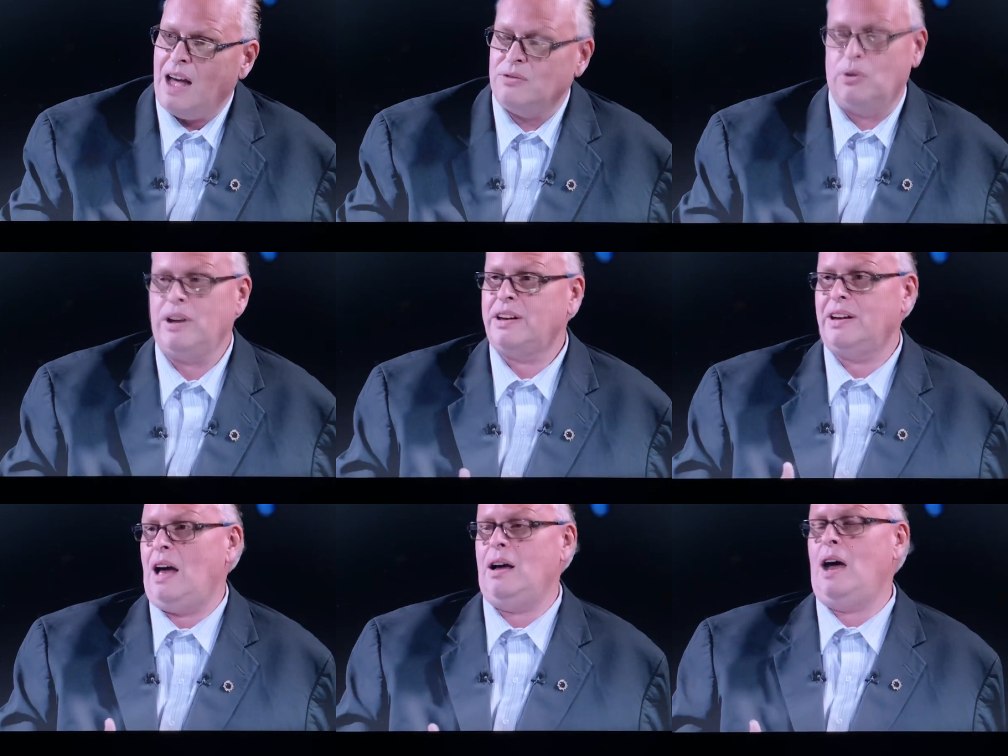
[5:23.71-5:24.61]
Rick,
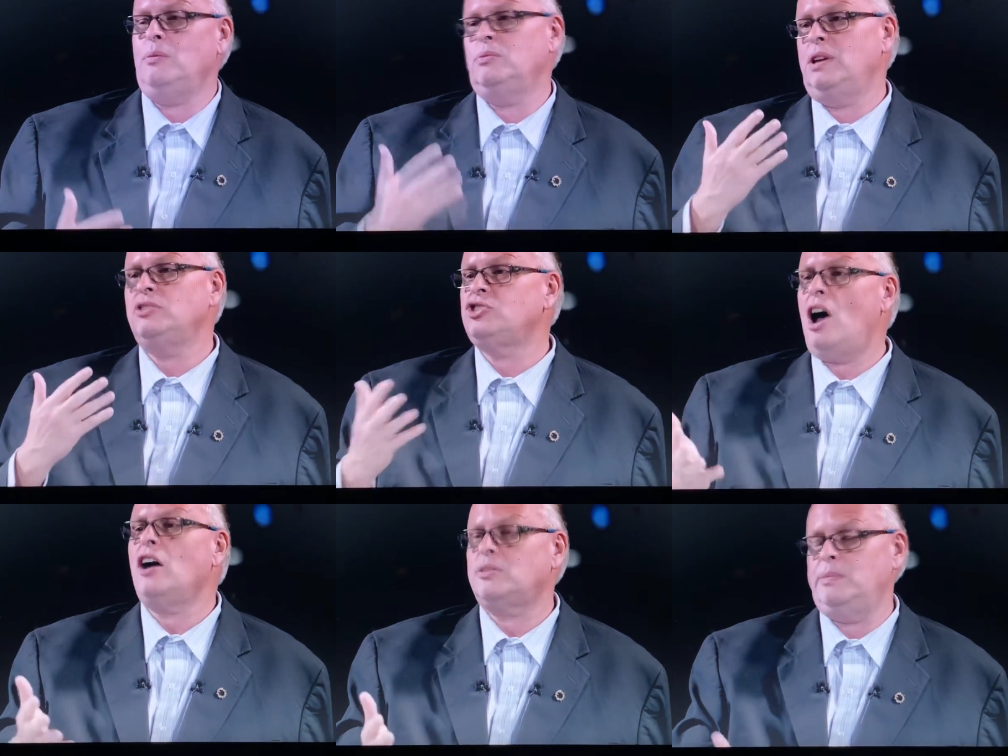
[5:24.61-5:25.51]
it
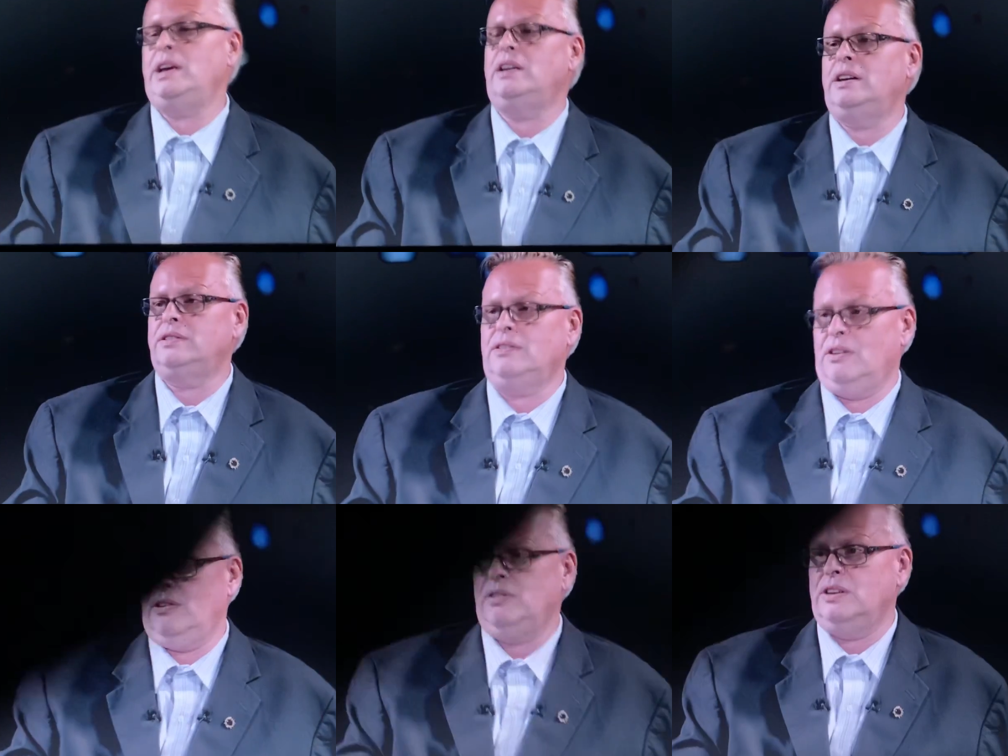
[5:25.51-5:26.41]
shocked me to
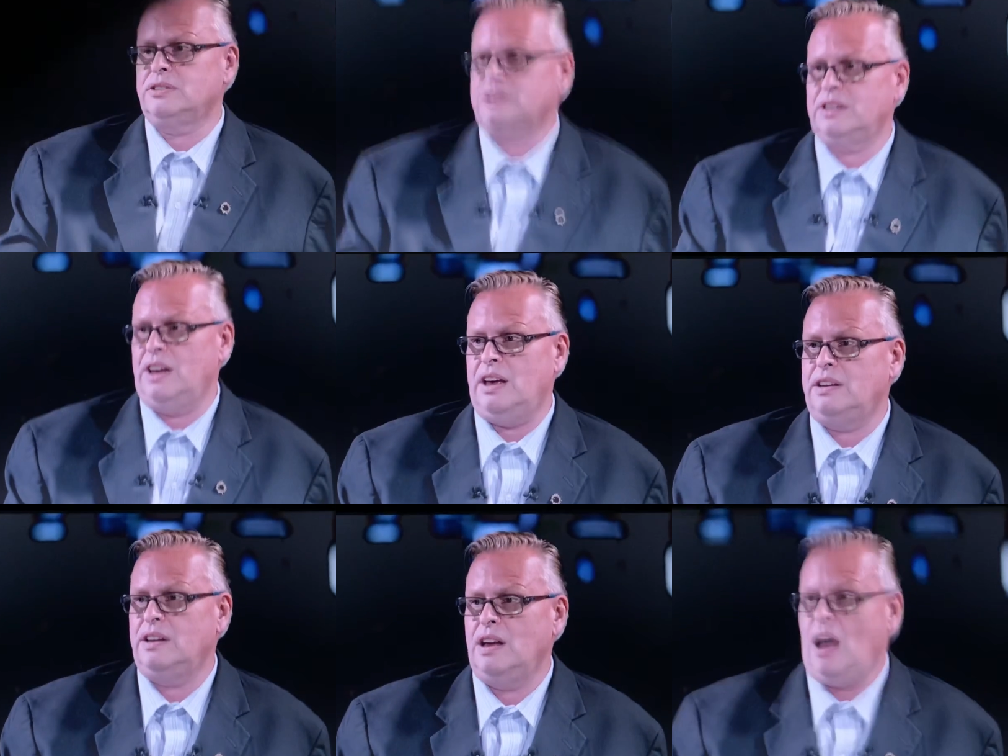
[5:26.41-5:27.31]
learn this today.
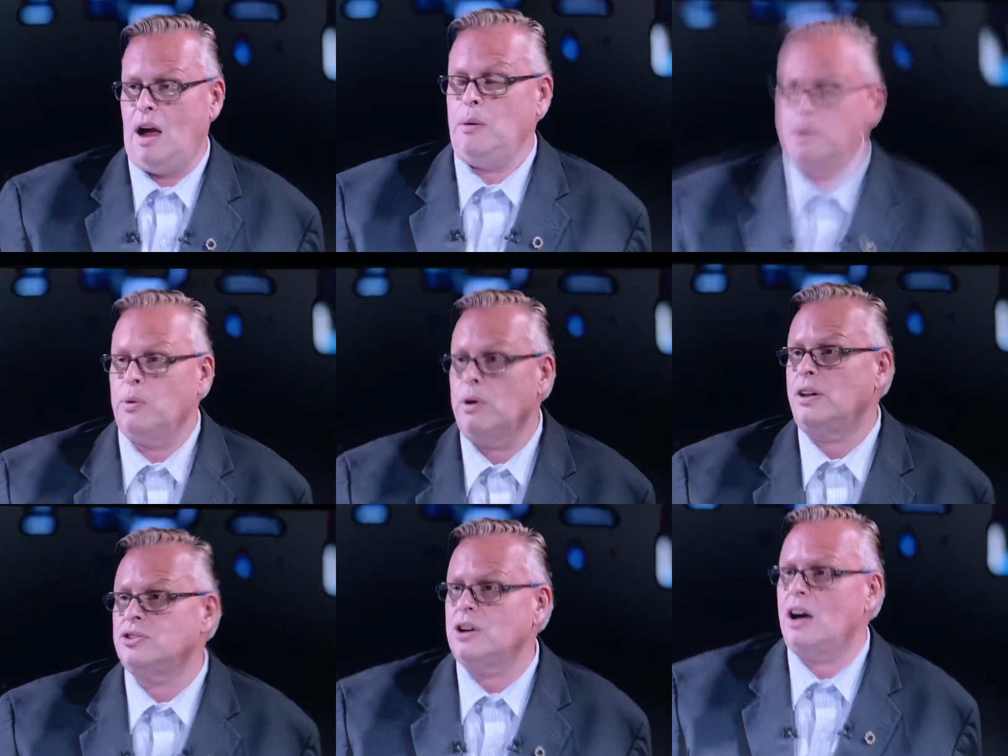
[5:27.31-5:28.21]
I mean, it really
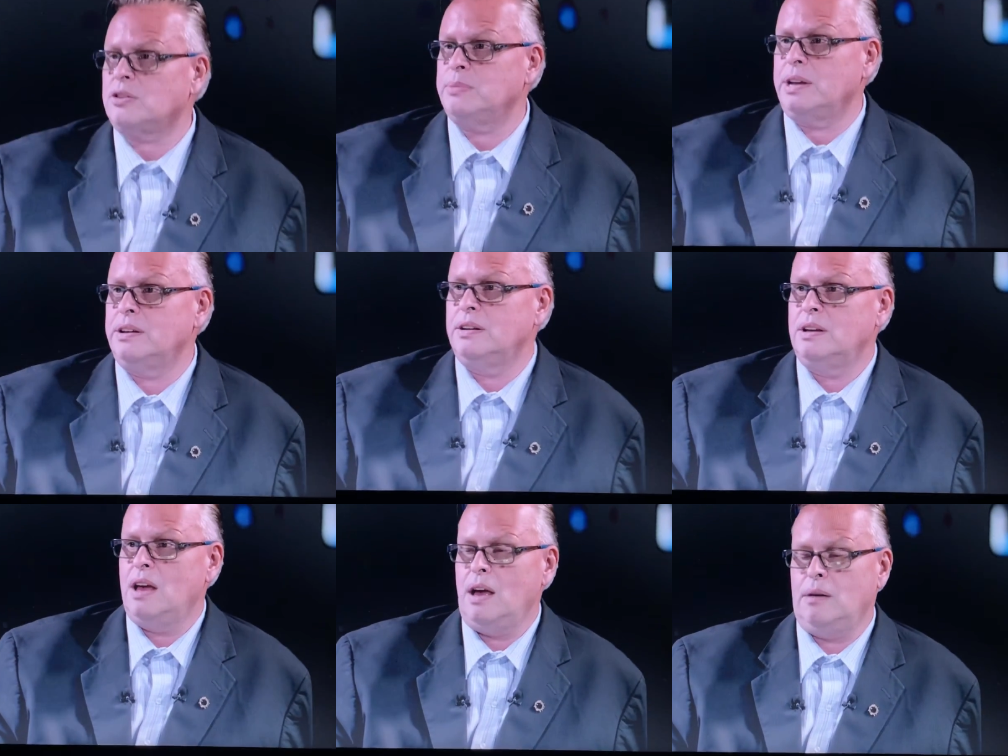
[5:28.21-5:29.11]
shocked me
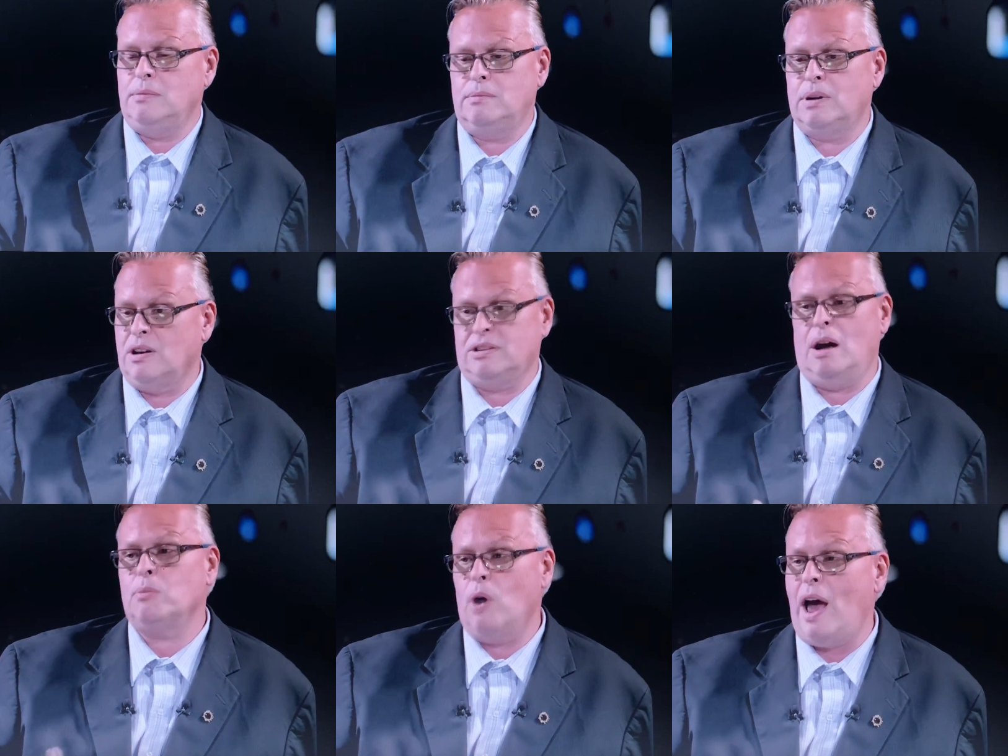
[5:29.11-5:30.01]
because
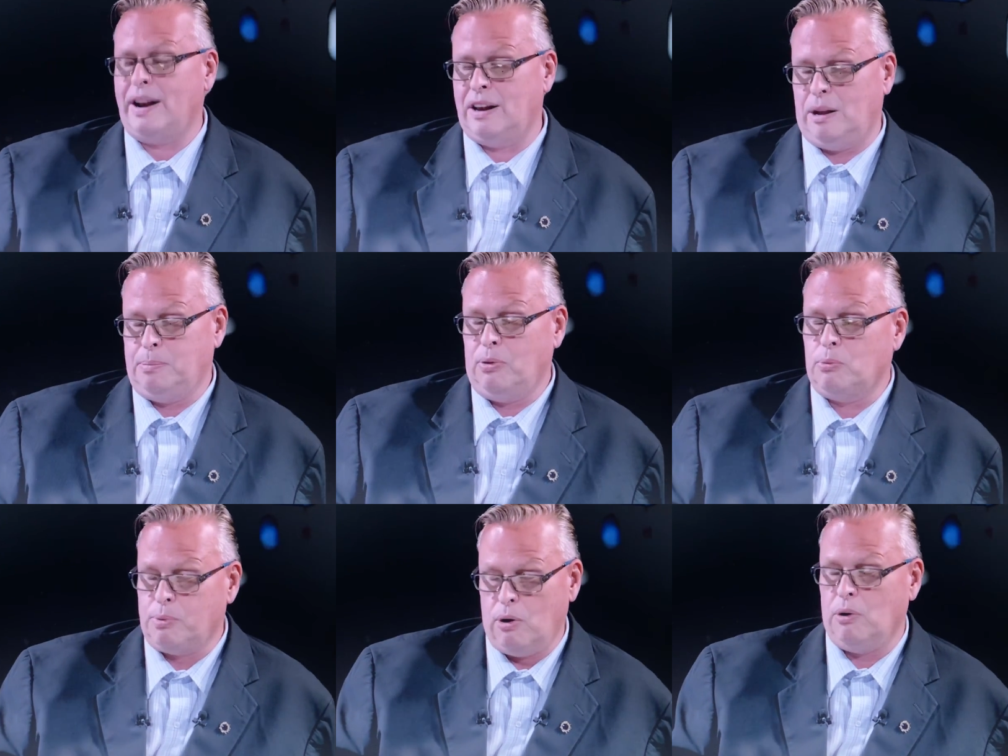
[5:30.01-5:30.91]
I'm radically
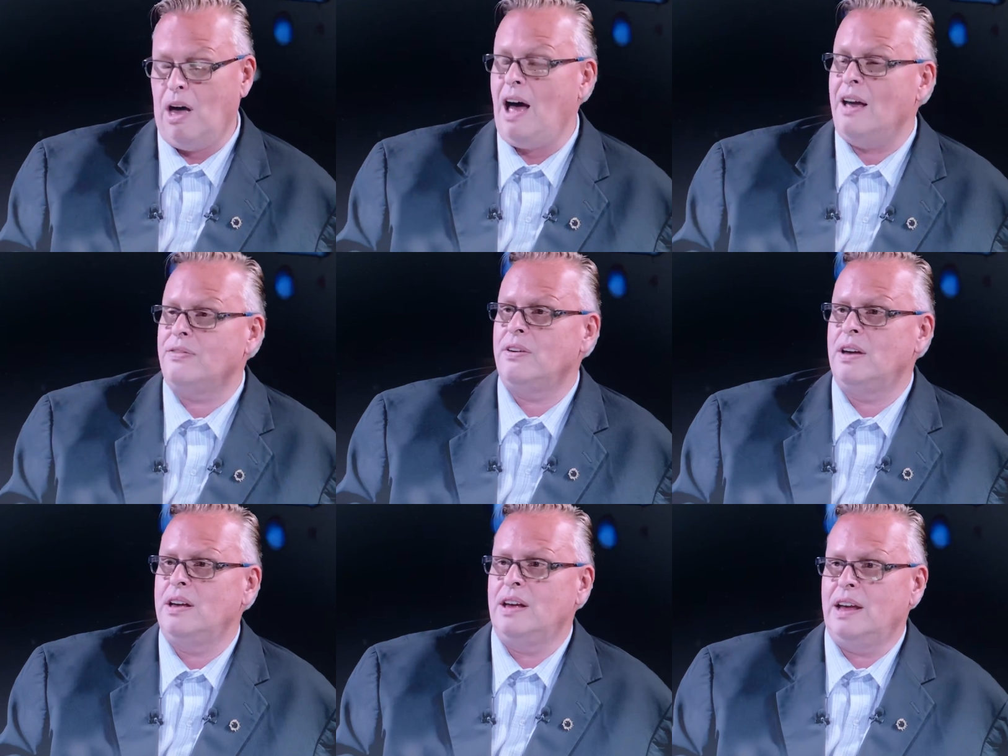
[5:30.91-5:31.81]
pro-life,
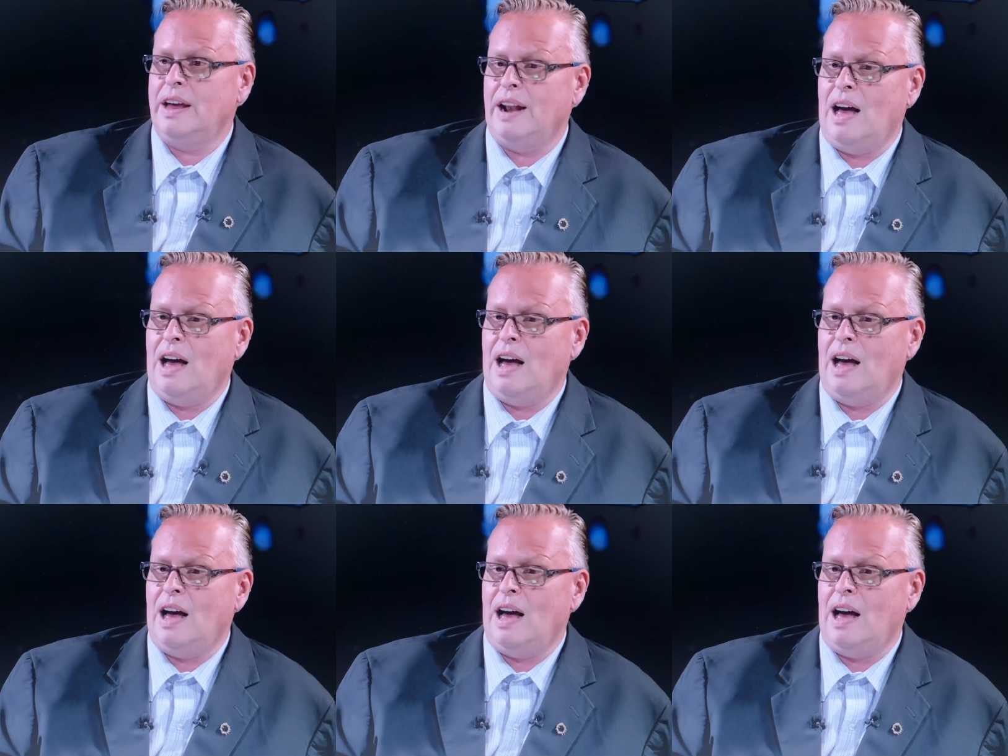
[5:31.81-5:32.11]
and